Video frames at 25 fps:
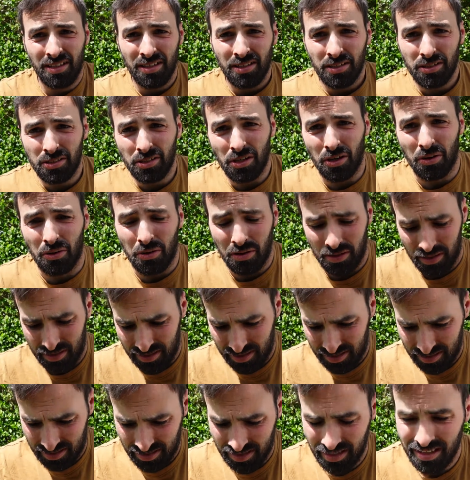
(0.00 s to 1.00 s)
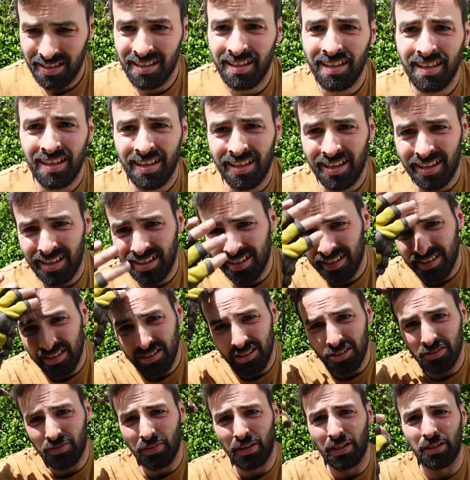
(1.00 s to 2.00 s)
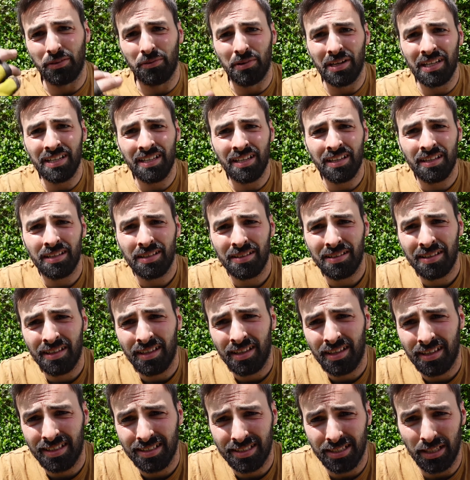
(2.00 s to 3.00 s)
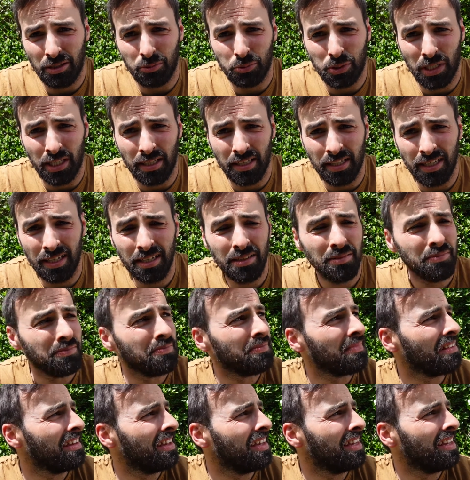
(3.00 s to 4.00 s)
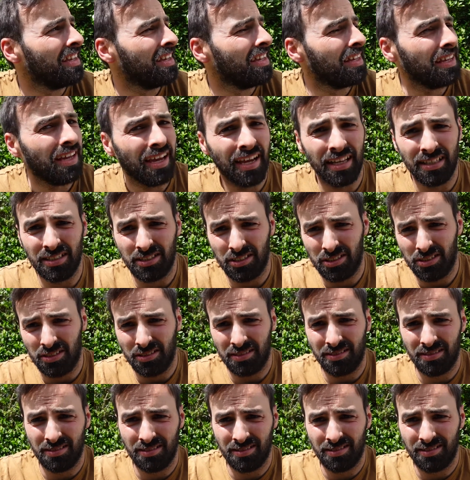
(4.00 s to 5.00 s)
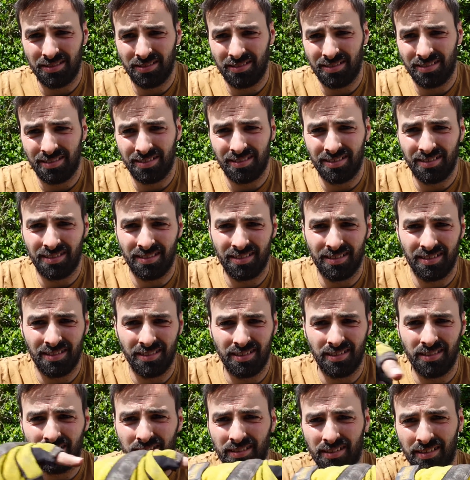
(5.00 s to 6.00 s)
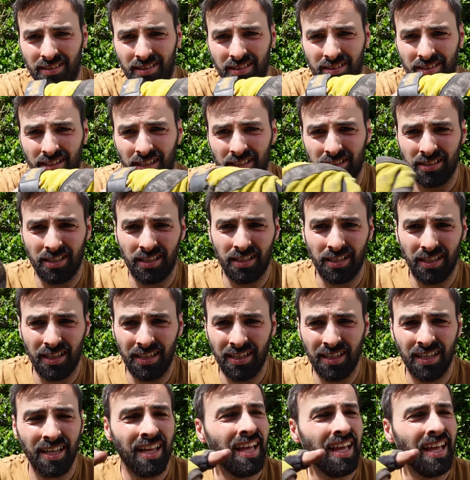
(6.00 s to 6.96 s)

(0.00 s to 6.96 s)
So, just filling you in. It's now Sunday, hence it said Sunday.